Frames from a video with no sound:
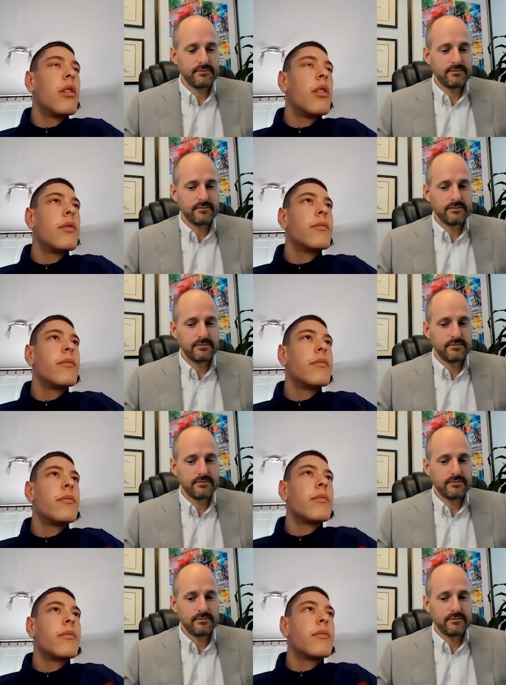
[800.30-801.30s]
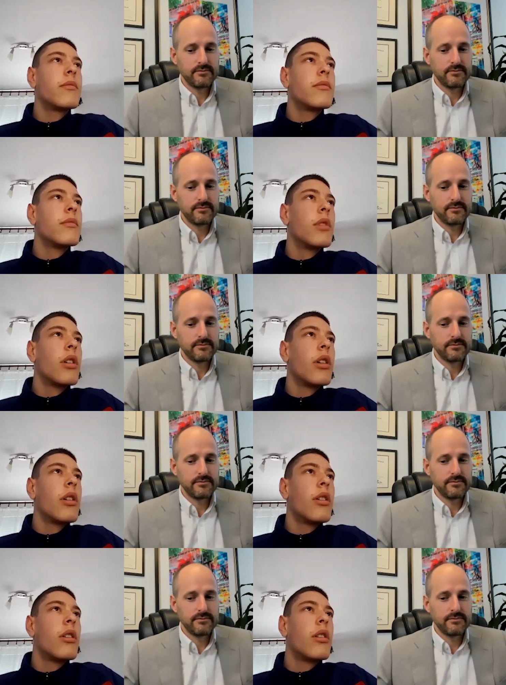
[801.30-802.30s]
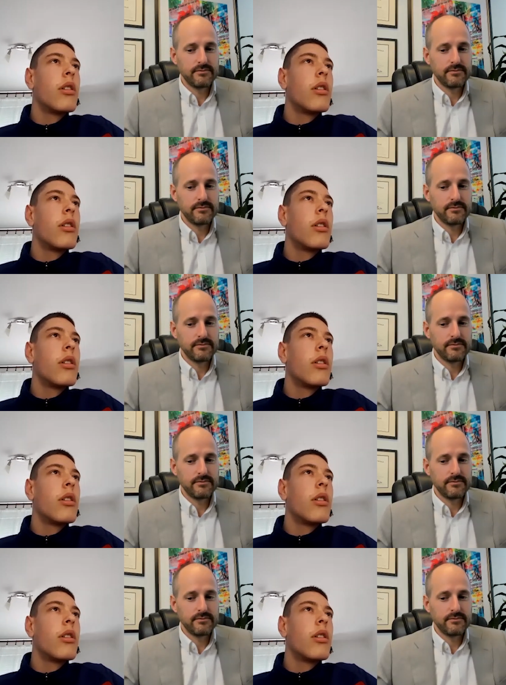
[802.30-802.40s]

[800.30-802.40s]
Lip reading: Nothing is said.